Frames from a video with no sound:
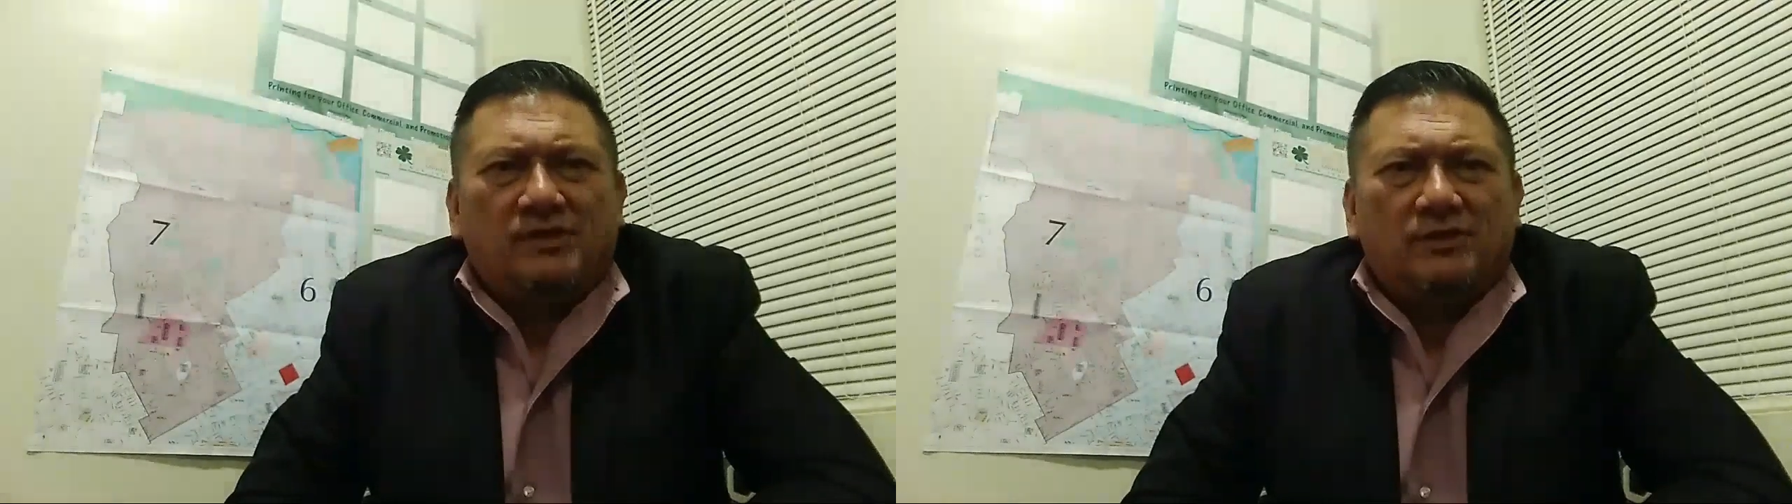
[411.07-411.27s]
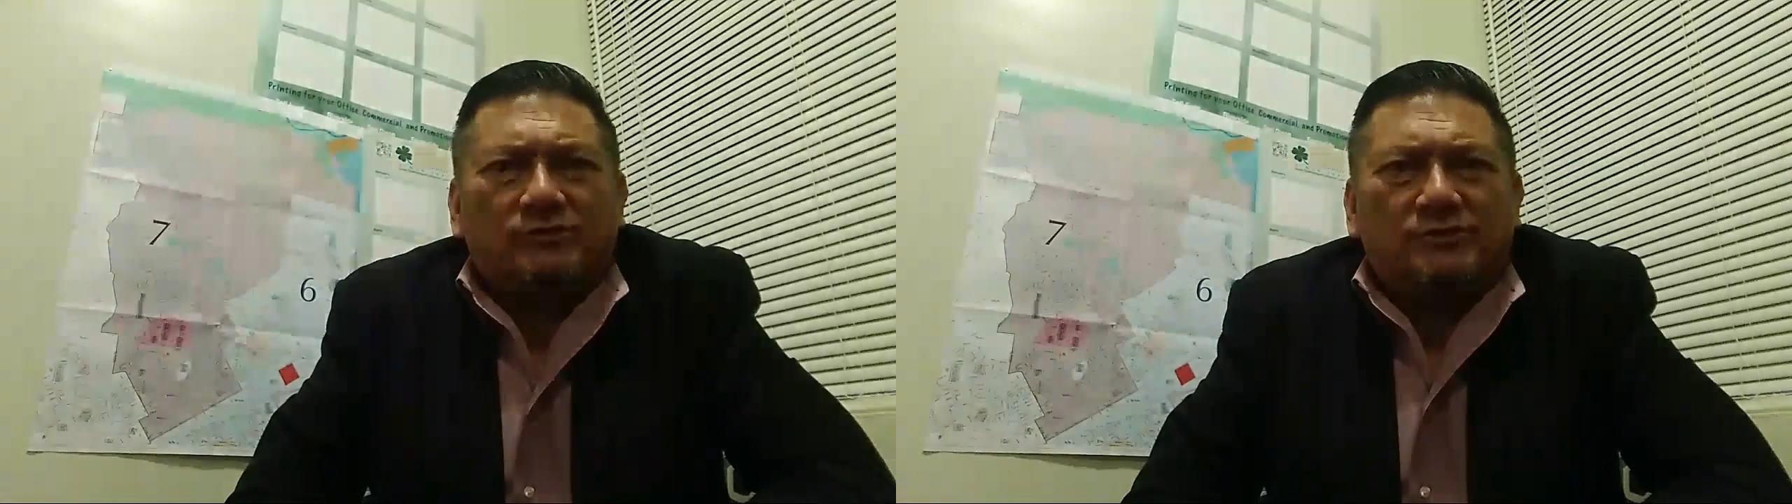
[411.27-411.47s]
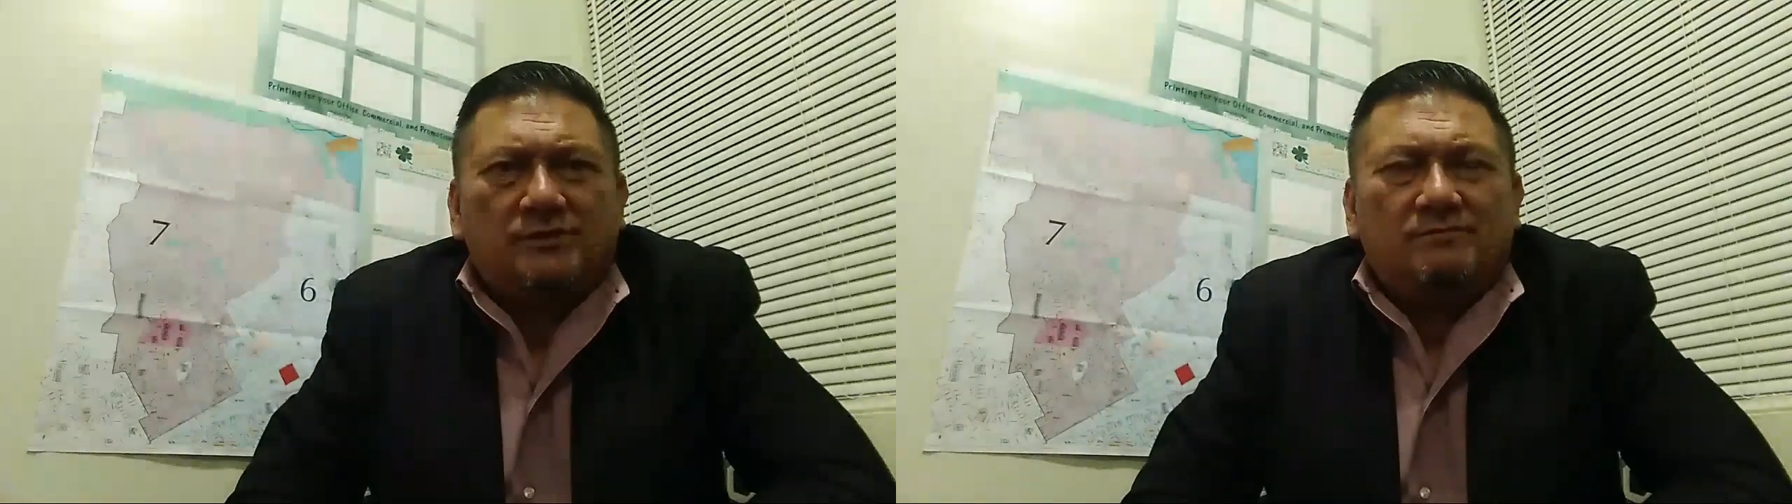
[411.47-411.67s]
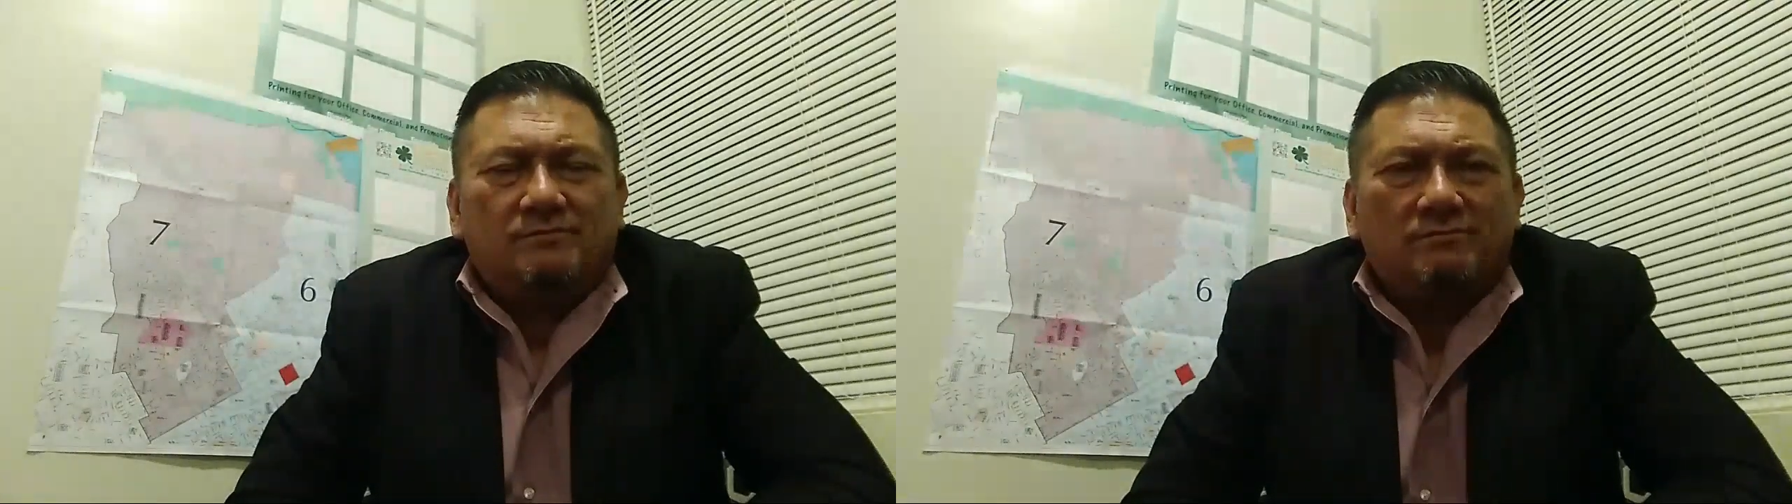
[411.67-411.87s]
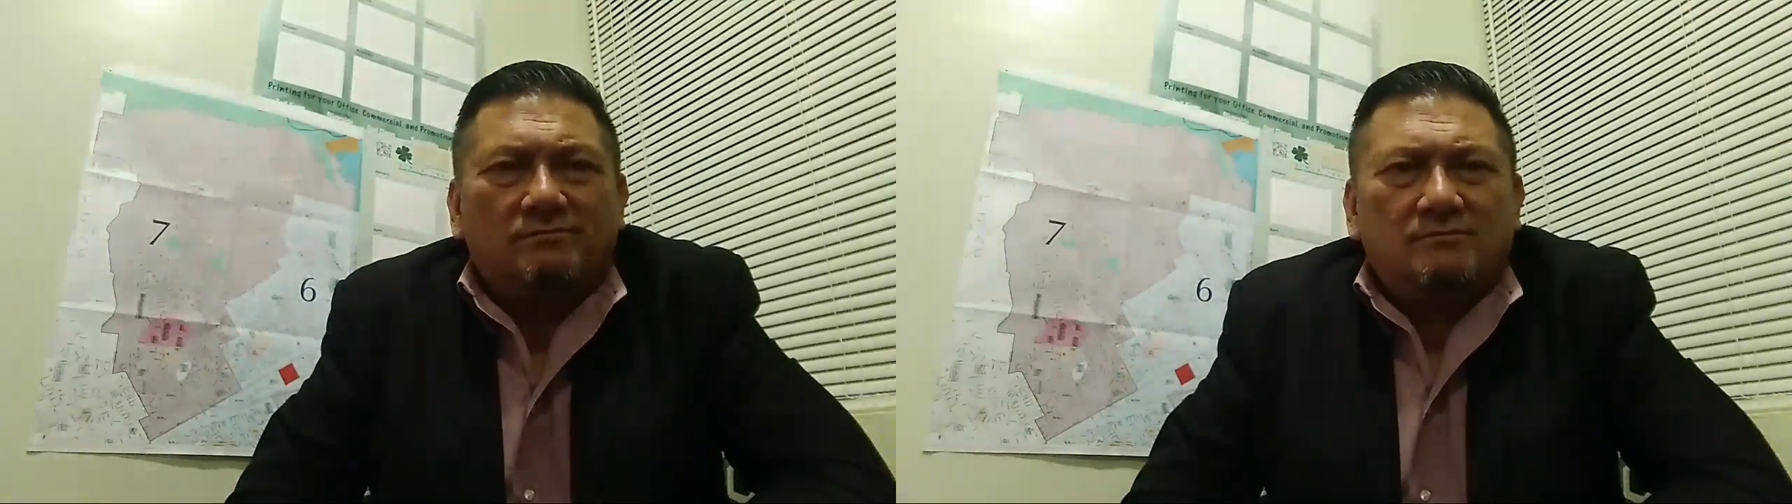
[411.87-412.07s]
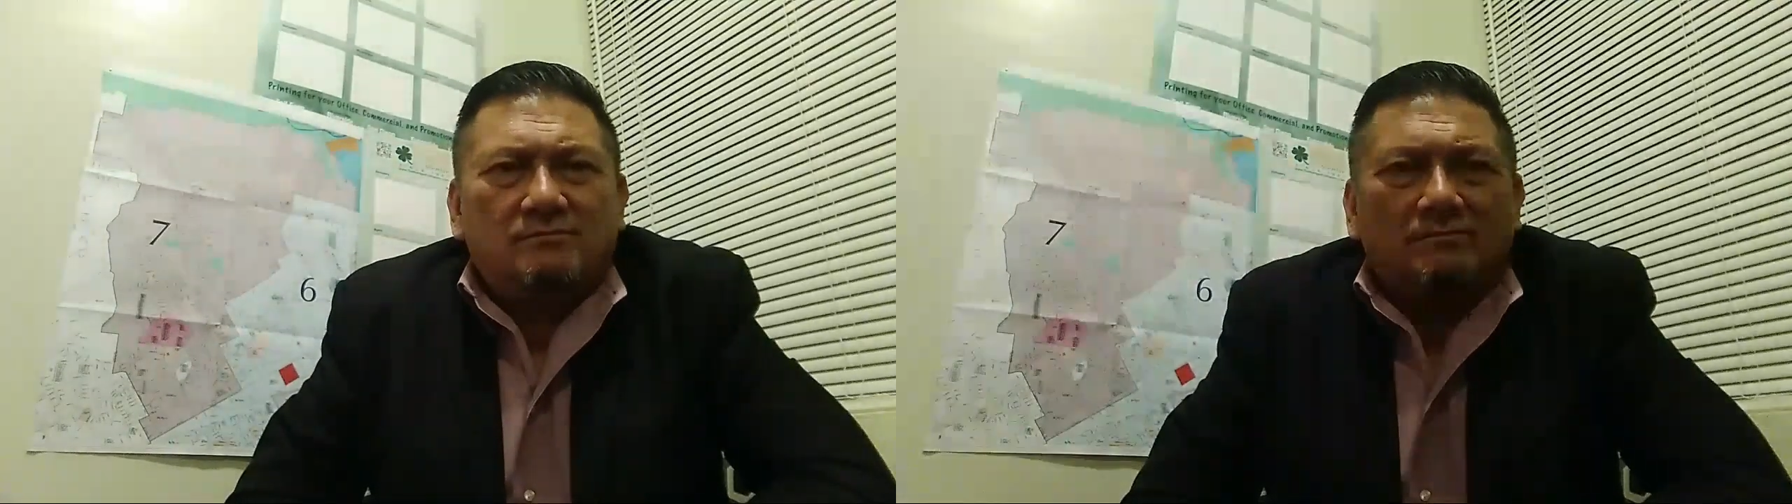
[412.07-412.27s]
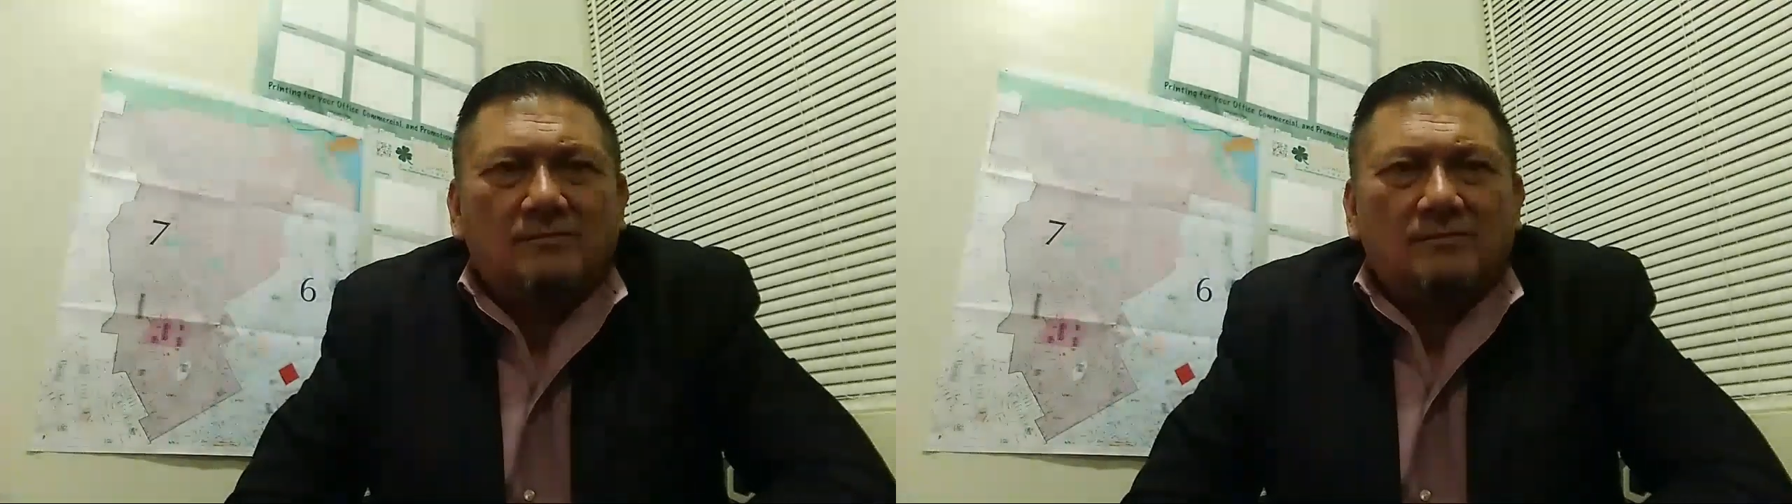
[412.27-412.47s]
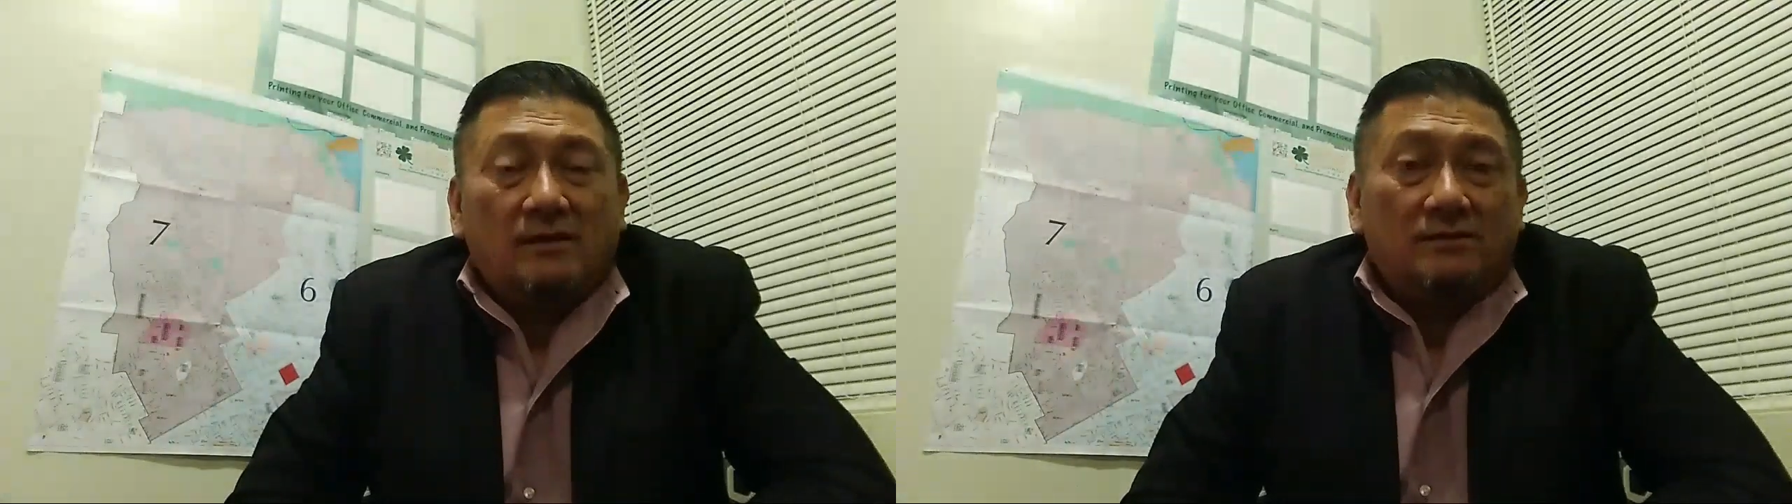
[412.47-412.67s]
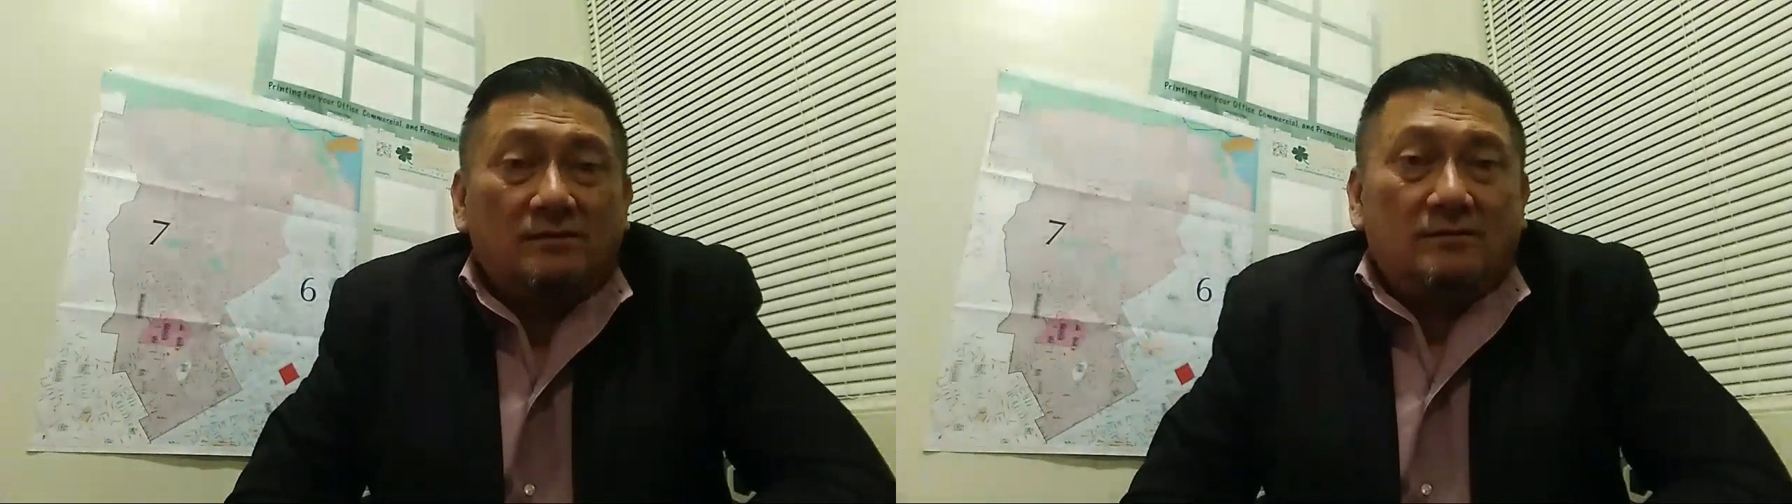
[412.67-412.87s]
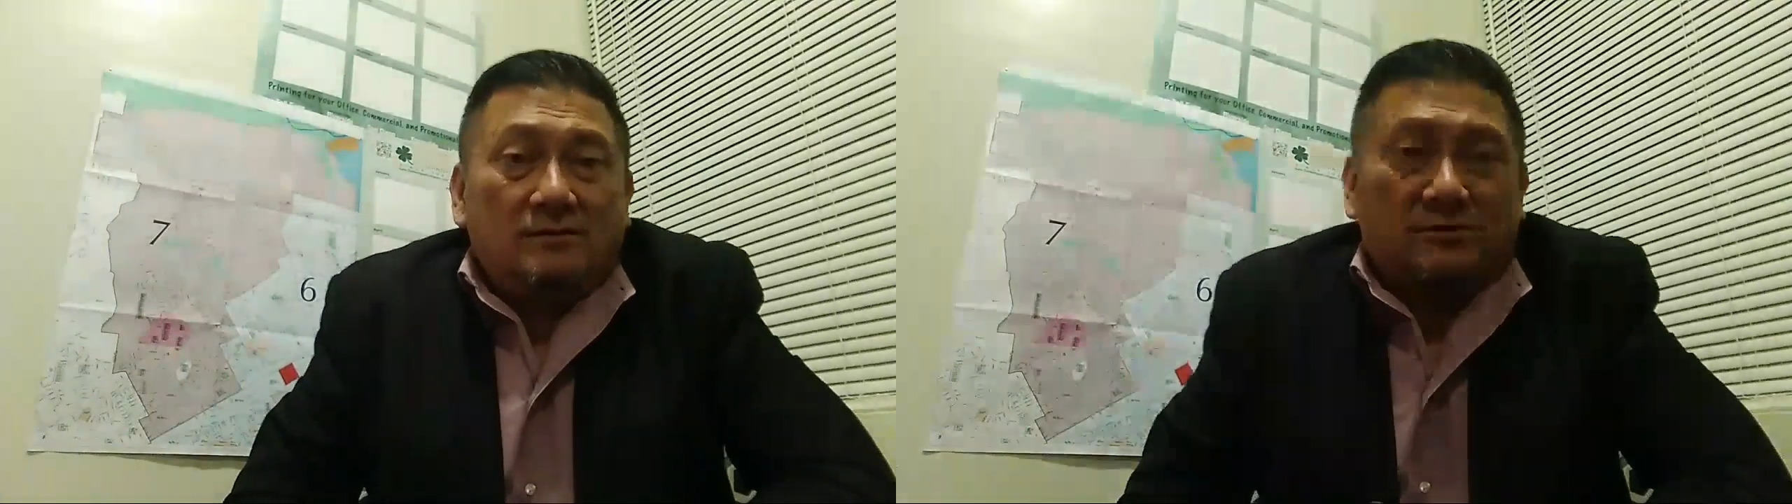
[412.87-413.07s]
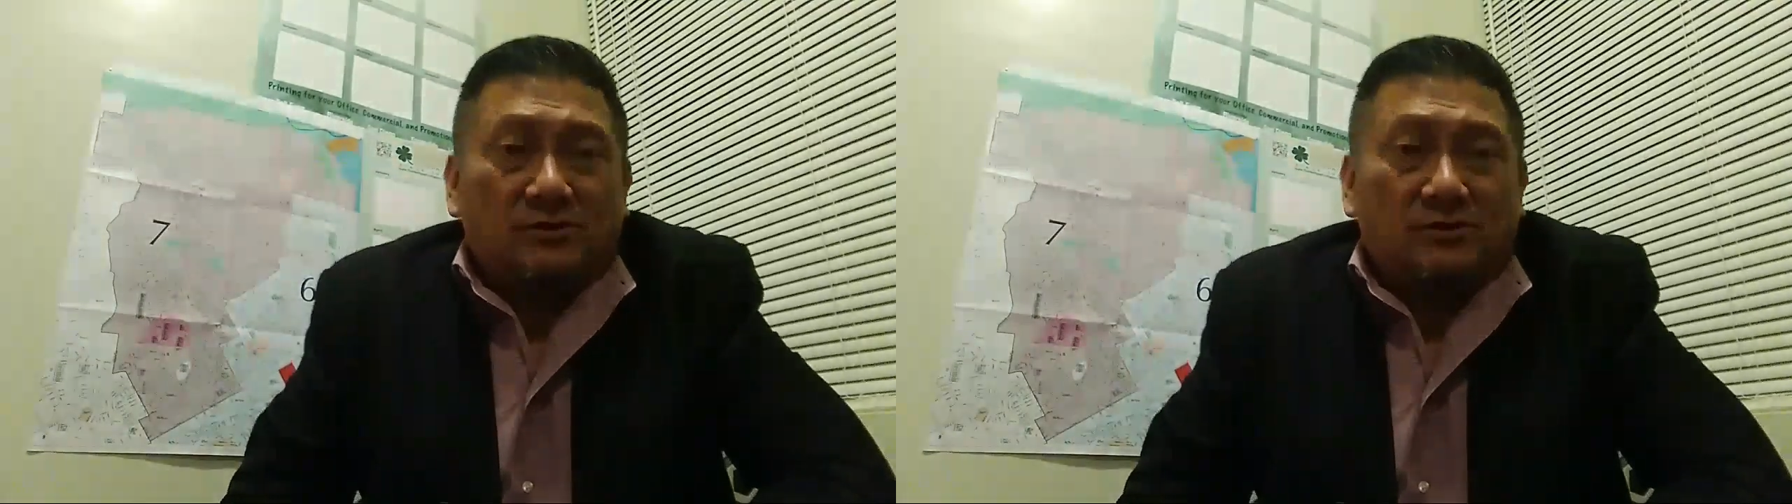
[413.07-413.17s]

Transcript: guilty. It's